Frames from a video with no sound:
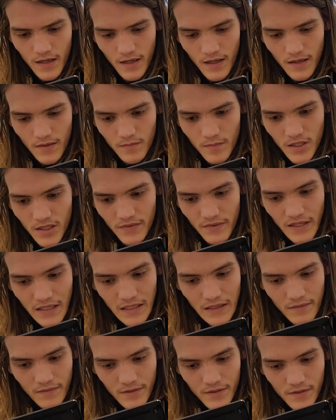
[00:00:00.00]
I don't believe
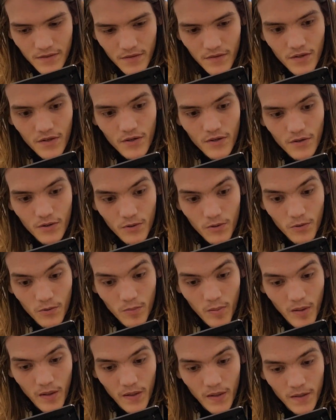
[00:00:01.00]
any of it's new,
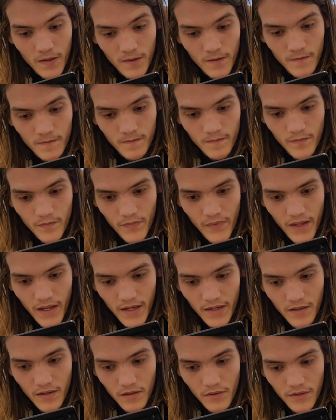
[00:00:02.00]
but
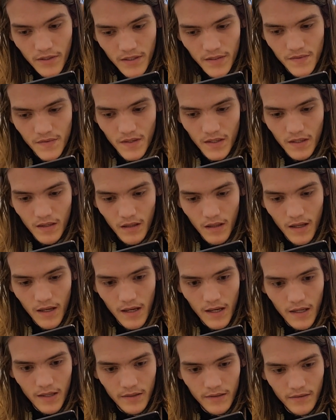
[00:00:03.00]
I know there's a
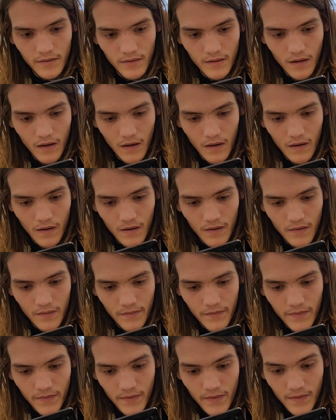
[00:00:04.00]
lot on
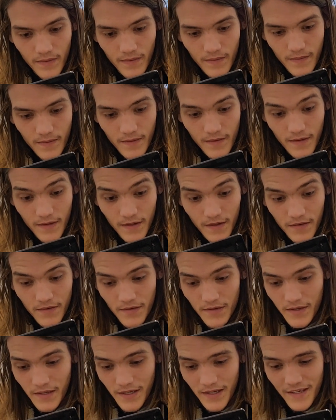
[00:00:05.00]

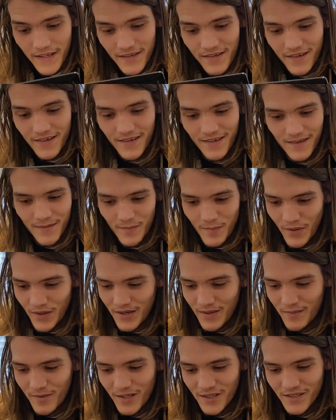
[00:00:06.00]
this disc,
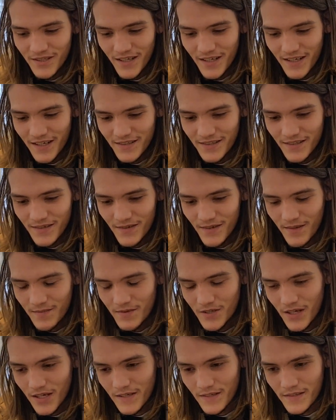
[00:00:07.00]
pretty much, I guess is all I'm
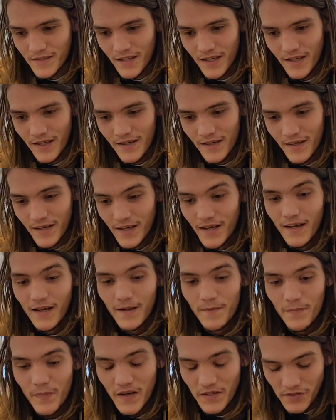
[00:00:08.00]
trying to say.
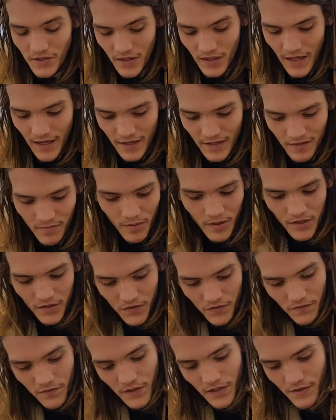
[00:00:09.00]
There's a lot of
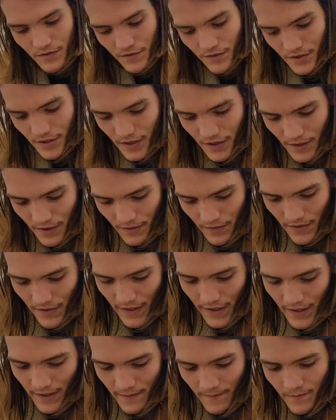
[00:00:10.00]
special features here
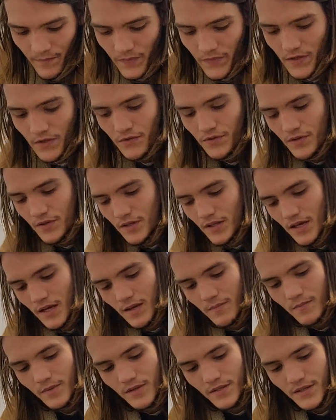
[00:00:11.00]
that you should
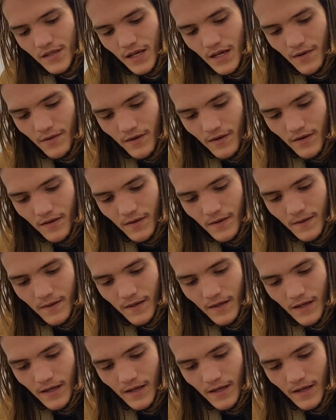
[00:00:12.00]
not miss out on.